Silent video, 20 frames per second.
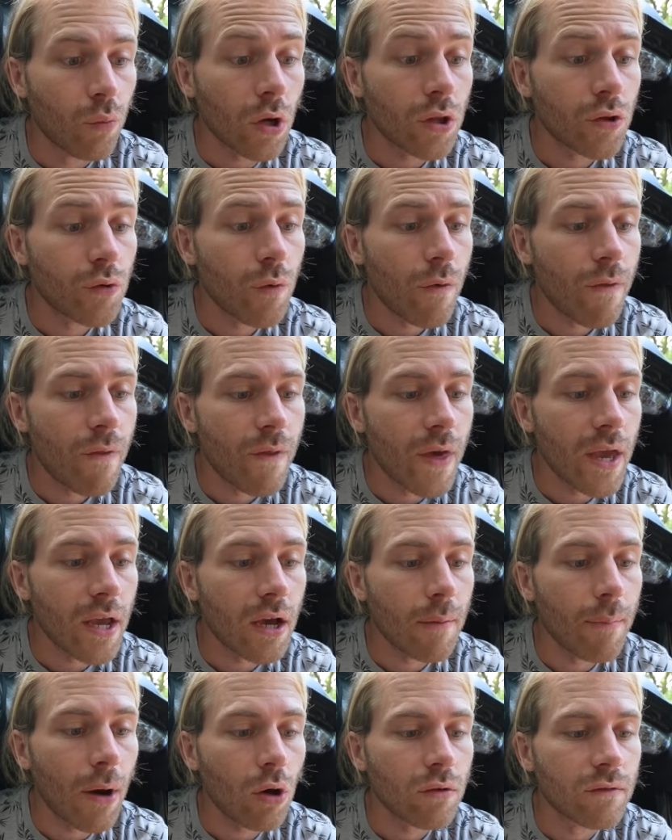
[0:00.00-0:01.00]
What do you think
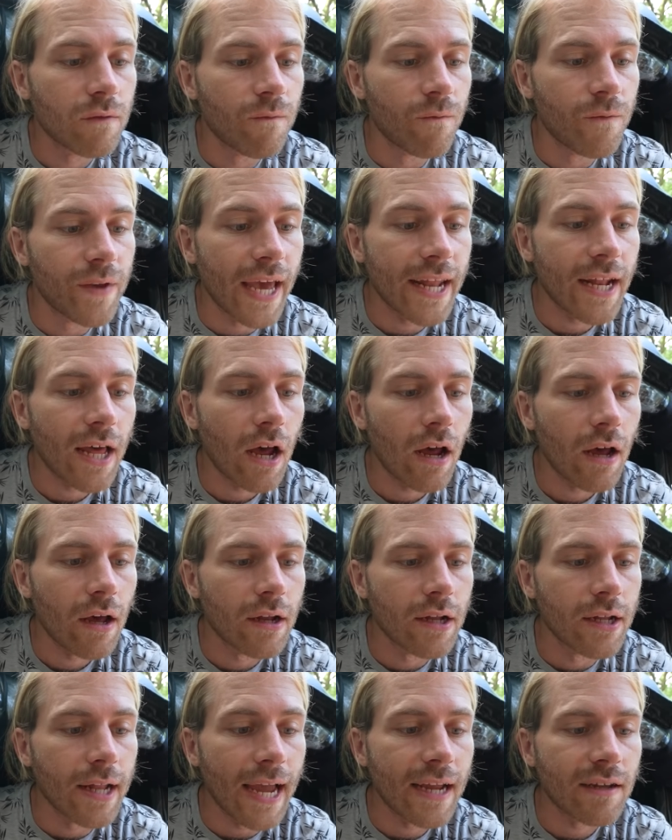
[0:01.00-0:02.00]
about Vienna
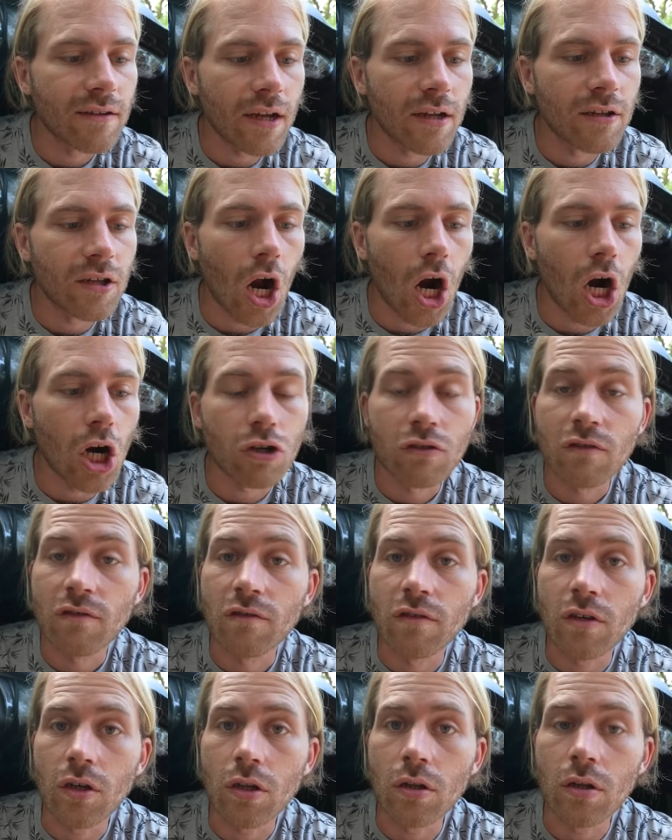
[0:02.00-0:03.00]
night and art
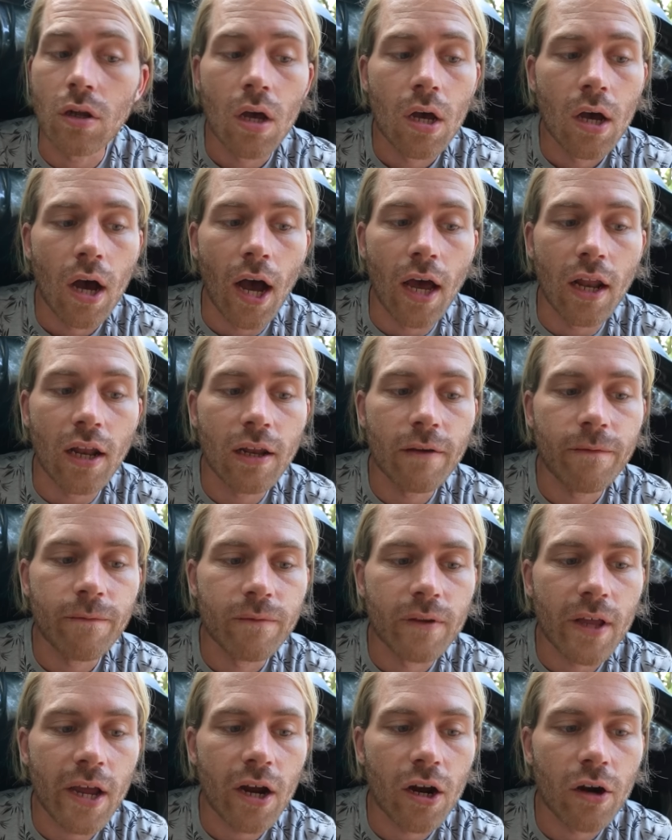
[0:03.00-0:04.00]
scene? I
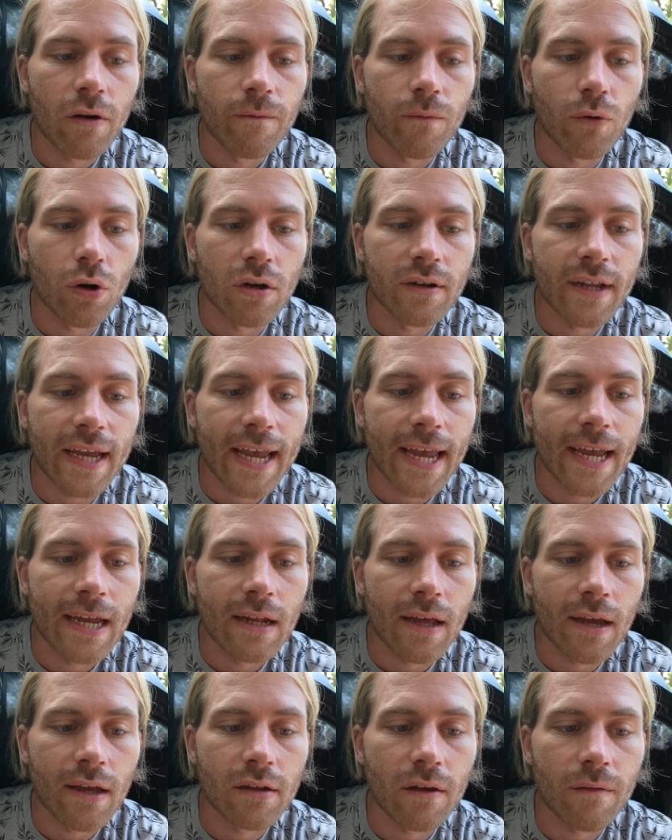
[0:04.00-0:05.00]
lived there for a
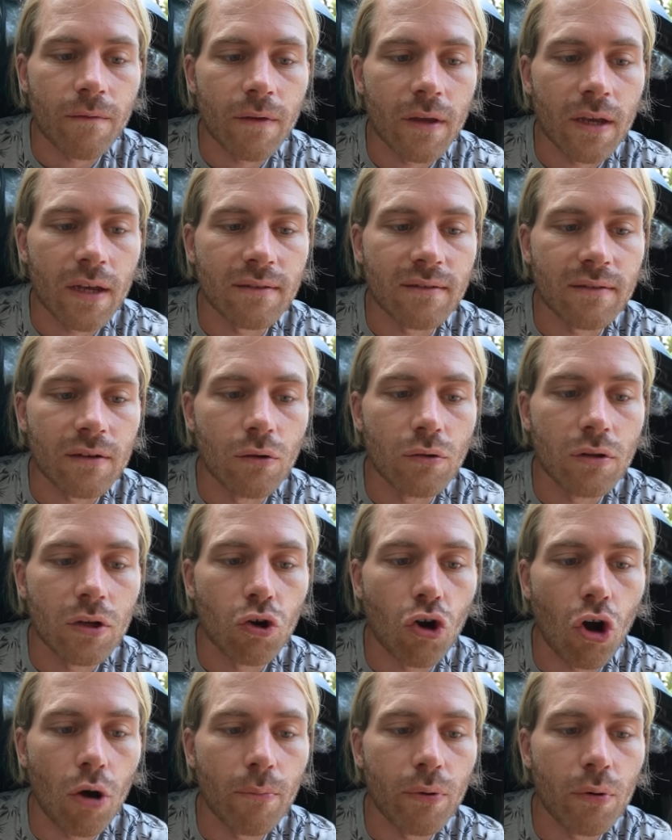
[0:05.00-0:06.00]
decade and I think it's a good
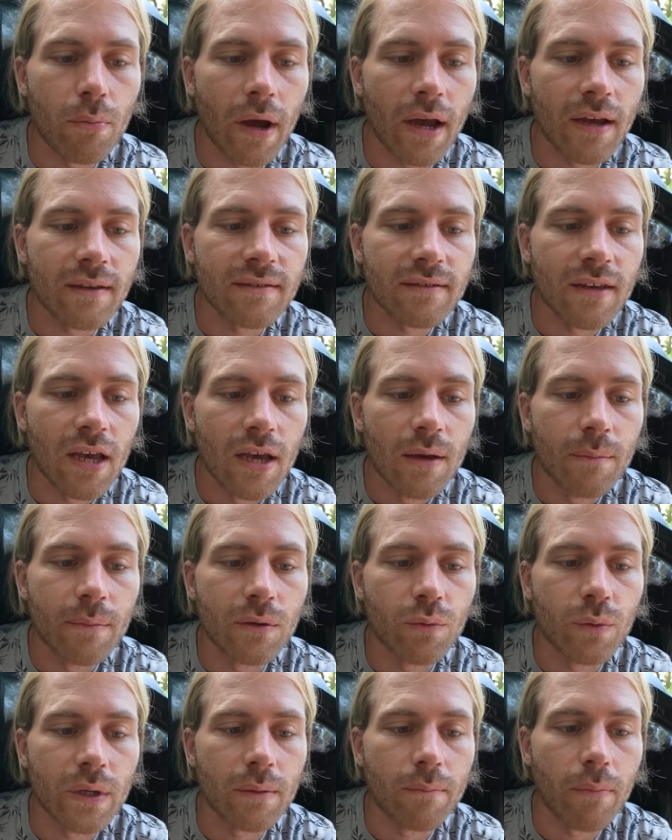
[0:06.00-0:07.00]
compromise
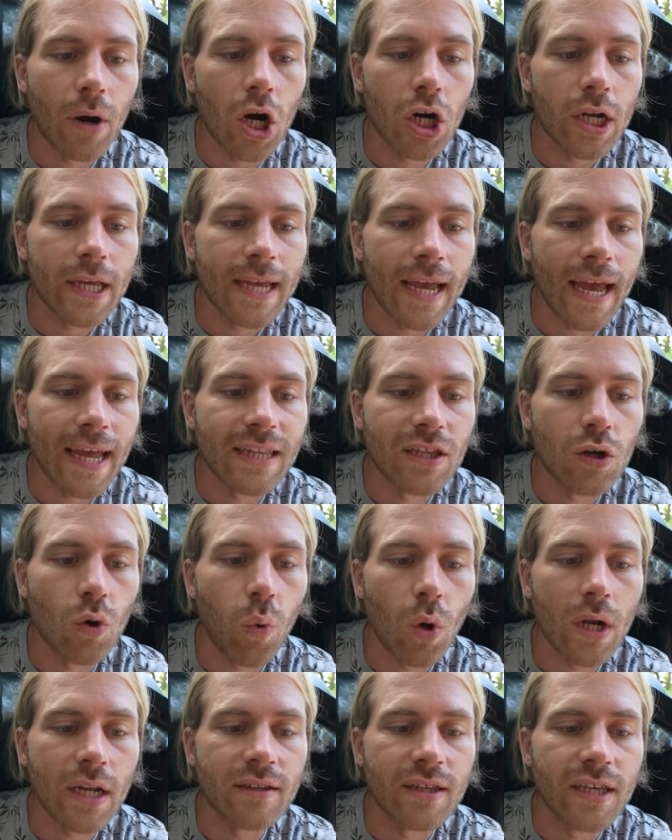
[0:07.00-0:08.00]
between party and
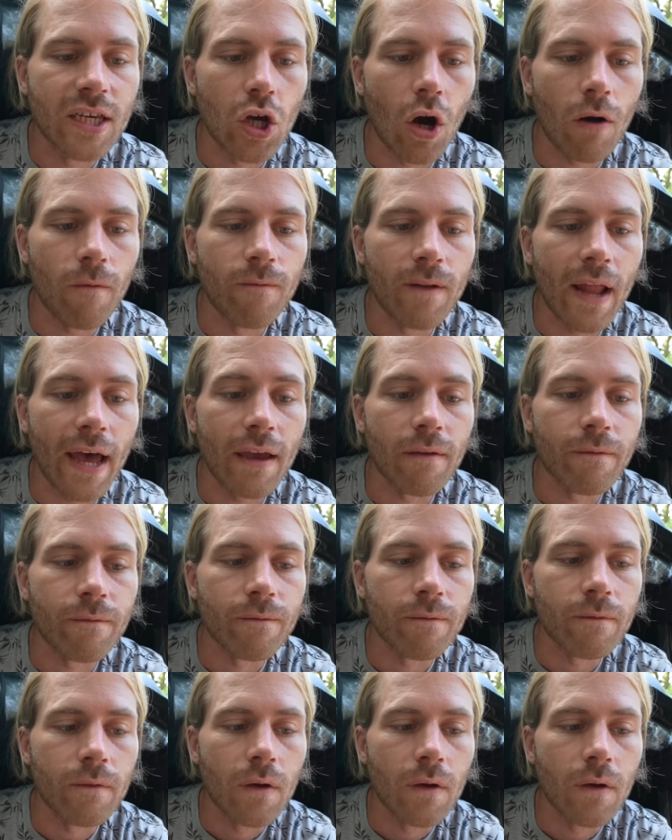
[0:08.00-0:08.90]
quality of life.